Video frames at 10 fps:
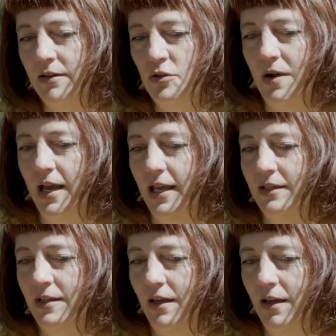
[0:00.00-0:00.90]
trying
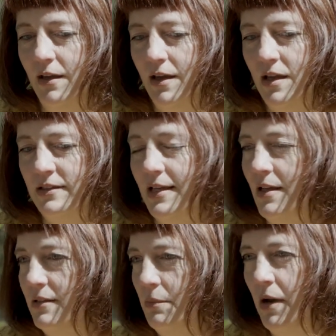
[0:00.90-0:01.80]
to set
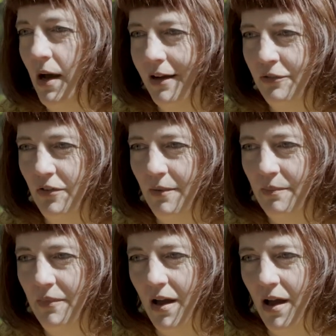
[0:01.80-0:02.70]
us apart
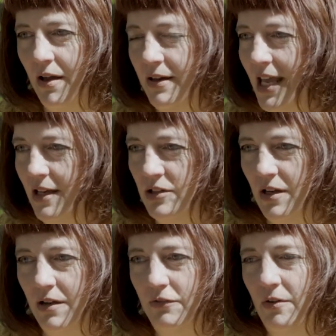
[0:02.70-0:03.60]
from
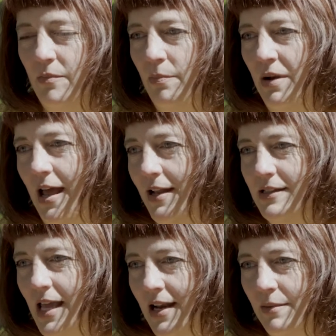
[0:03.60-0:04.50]
nature, from
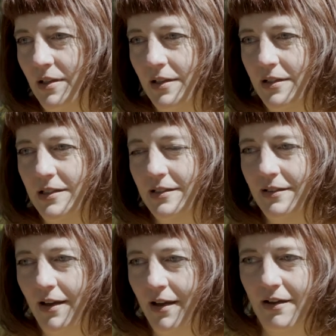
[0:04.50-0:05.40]
plants, animals,
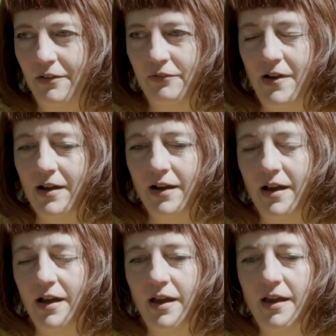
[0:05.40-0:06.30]

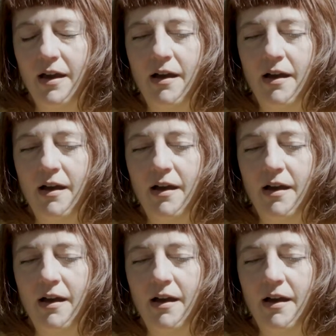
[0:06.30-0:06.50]
fungi,